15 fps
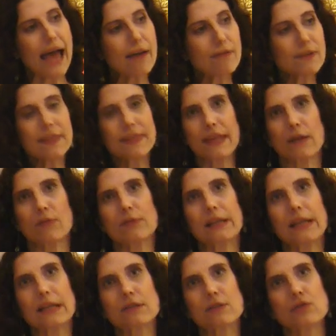everything
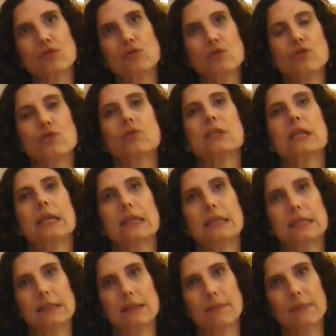related to
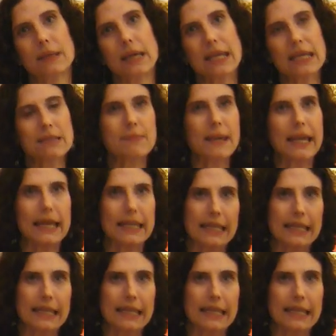Judaism is being